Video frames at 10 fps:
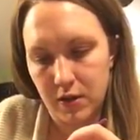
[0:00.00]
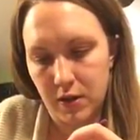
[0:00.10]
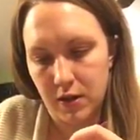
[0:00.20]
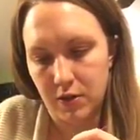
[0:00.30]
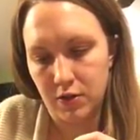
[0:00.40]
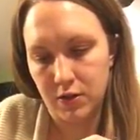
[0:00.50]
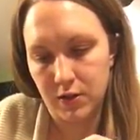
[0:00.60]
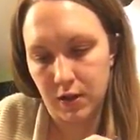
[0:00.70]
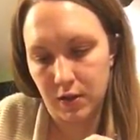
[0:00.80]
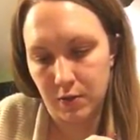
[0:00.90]
and you're
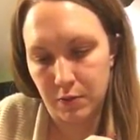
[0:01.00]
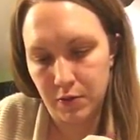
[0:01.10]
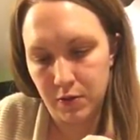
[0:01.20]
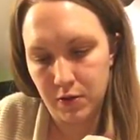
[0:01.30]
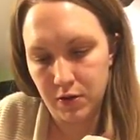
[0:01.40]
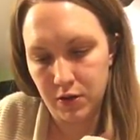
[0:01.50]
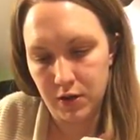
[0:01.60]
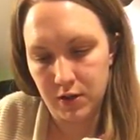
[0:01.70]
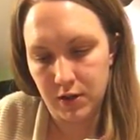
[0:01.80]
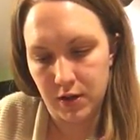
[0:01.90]
just going to push
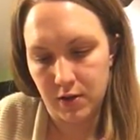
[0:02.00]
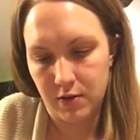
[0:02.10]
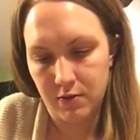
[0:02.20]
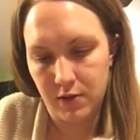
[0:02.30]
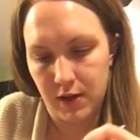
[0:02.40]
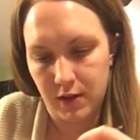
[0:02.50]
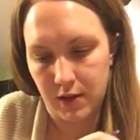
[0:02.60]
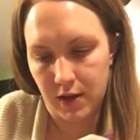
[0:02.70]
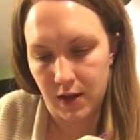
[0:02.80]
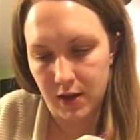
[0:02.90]
it down like
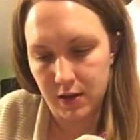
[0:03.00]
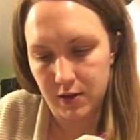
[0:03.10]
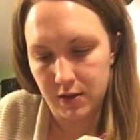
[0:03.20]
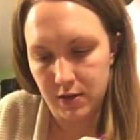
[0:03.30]
that.